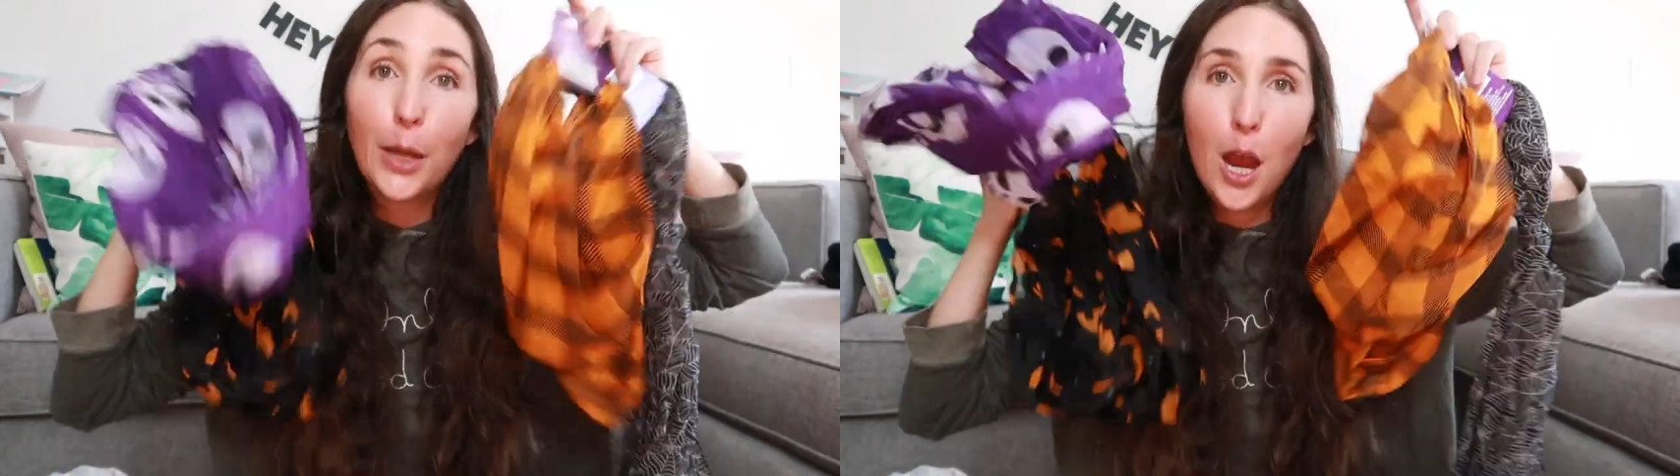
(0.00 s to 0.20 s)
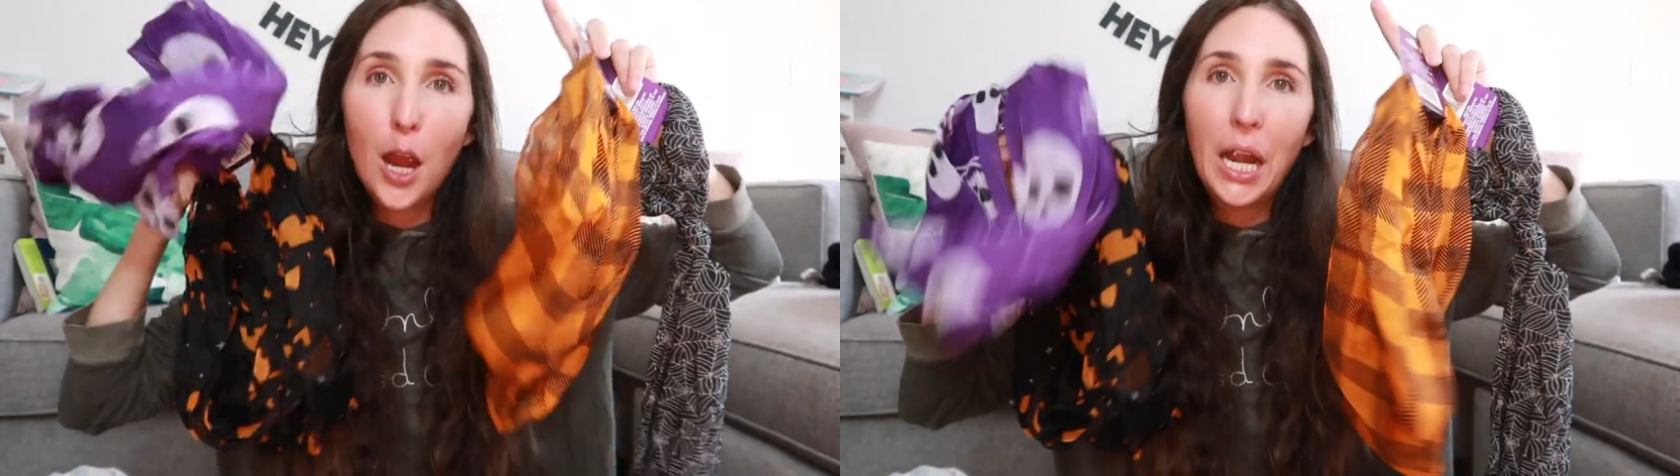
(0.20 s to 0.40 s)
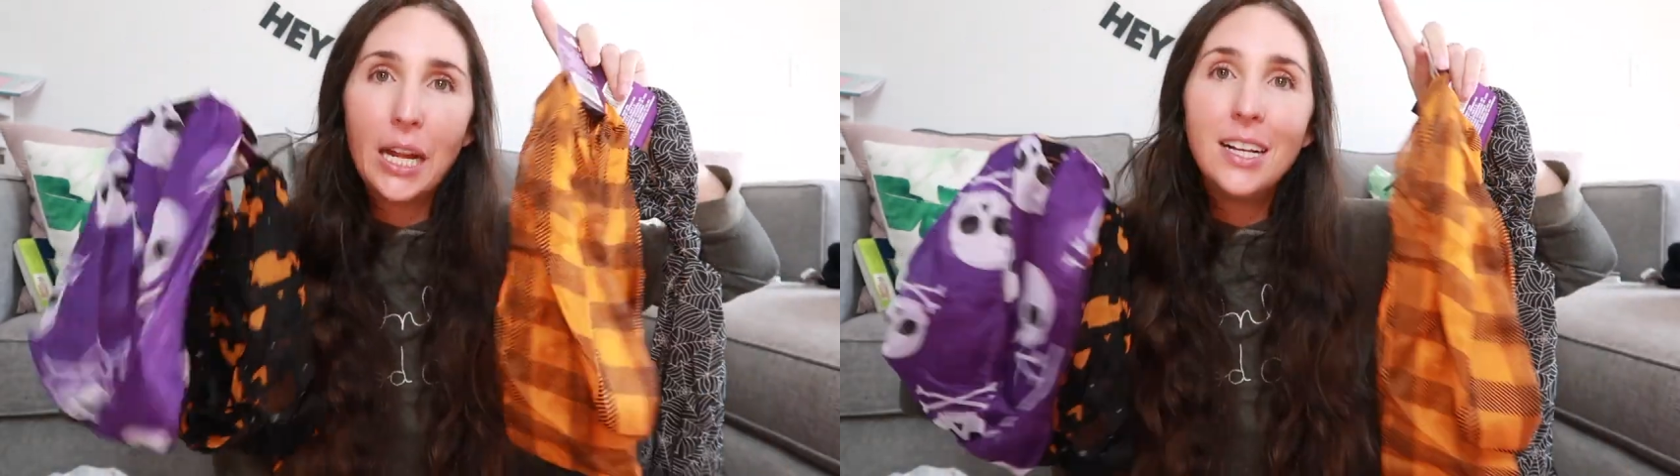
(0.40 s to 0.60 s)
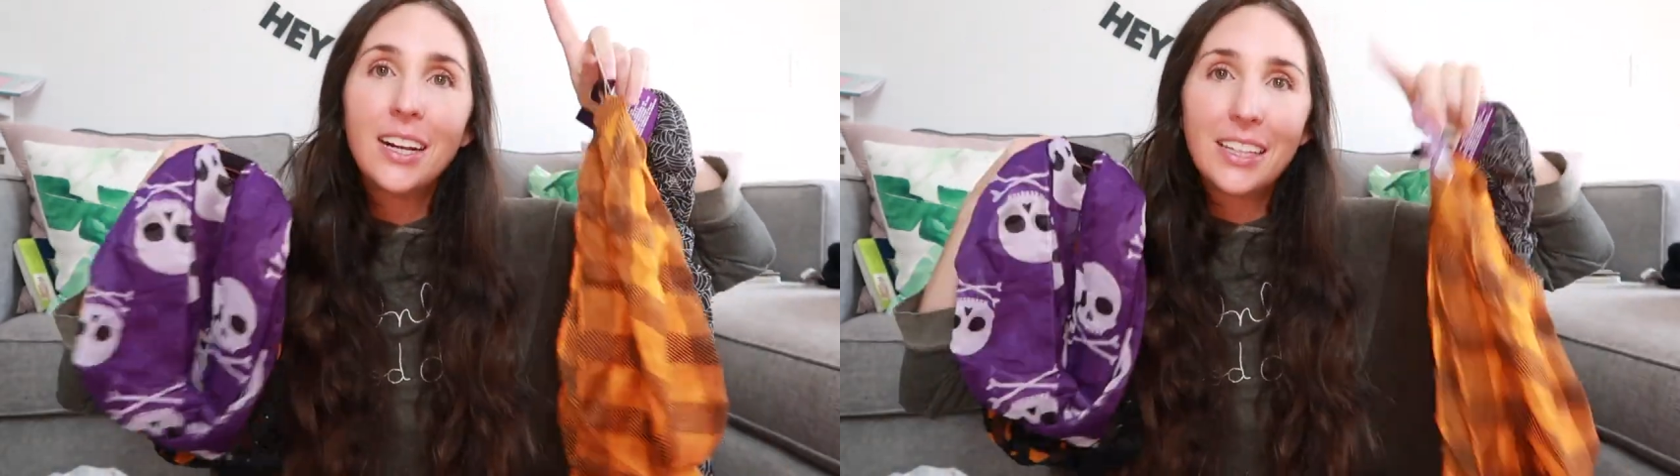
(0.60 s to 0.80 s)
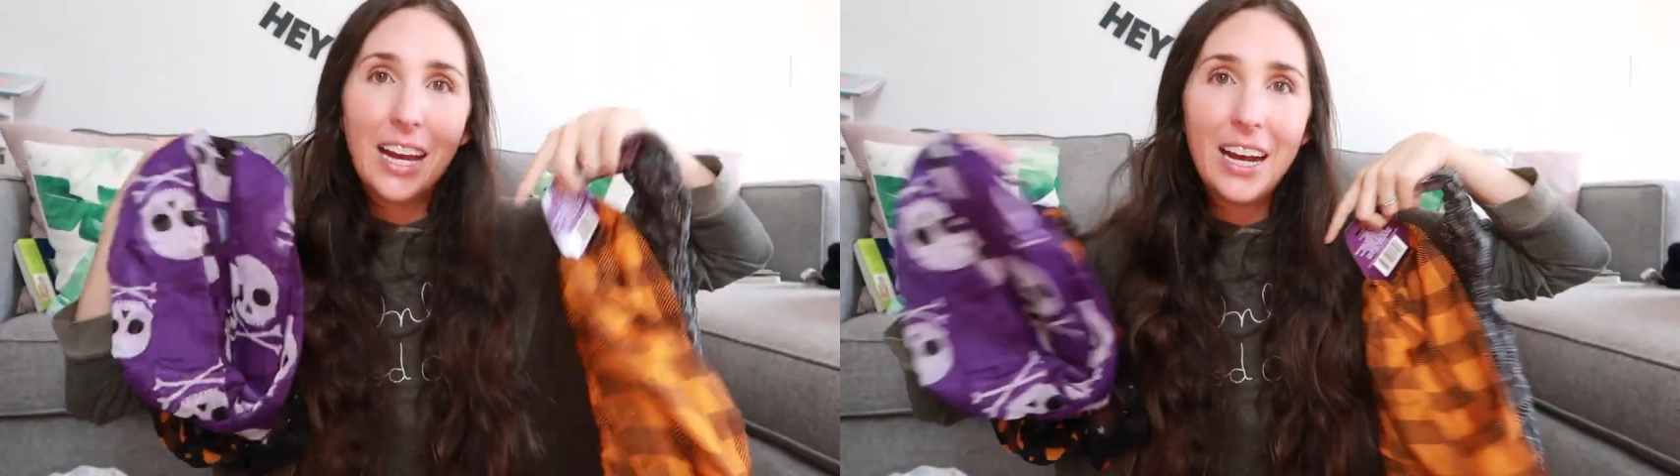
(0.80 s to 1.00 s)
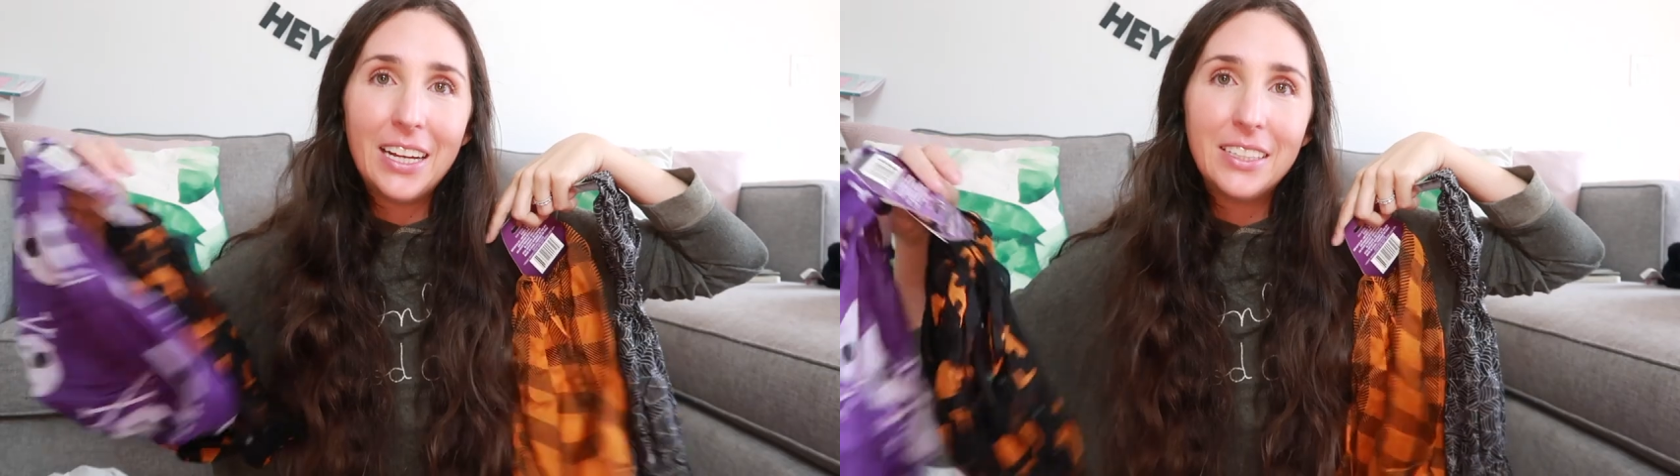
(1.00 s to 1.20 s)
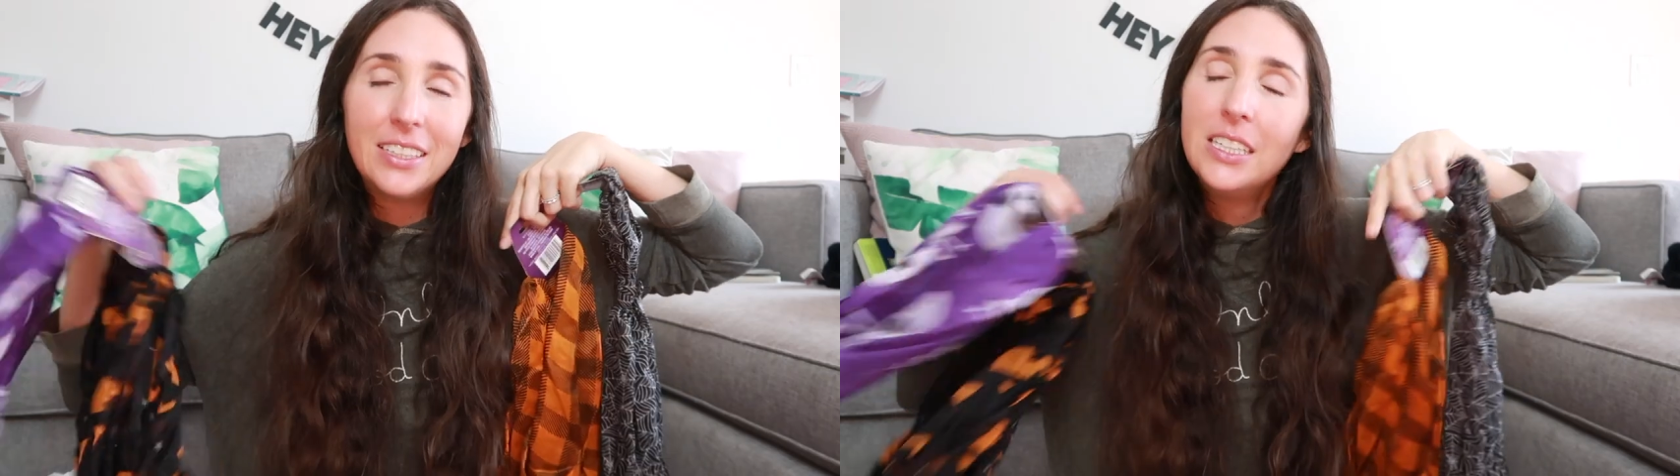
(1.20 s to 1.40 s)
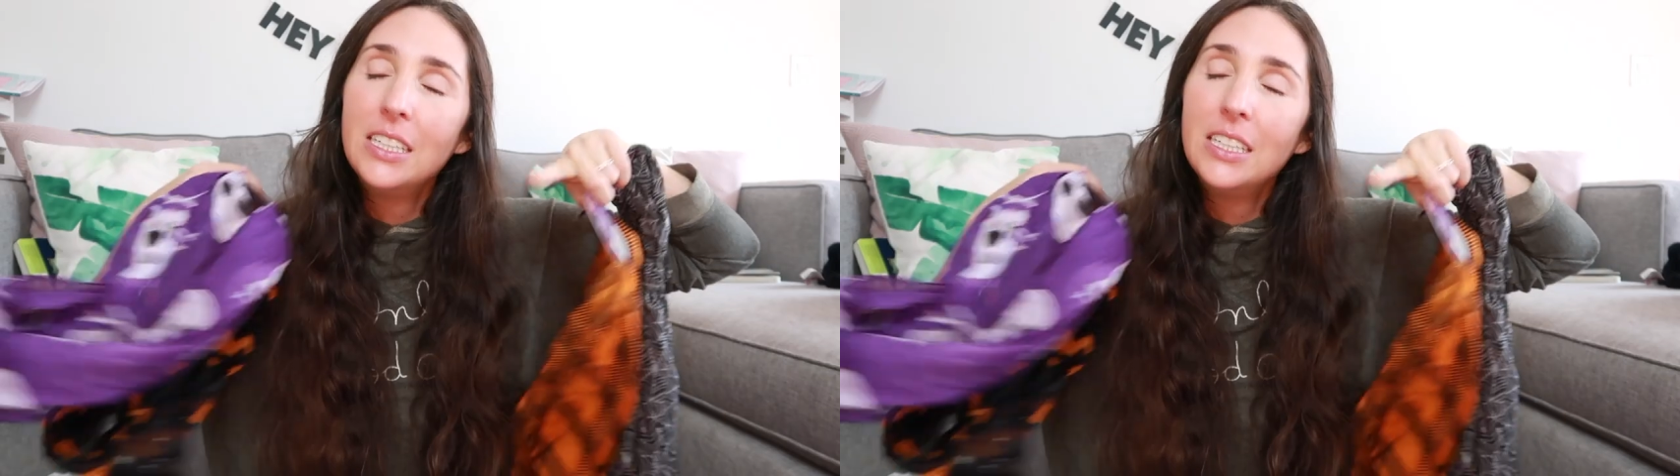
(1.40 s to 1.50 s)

we are again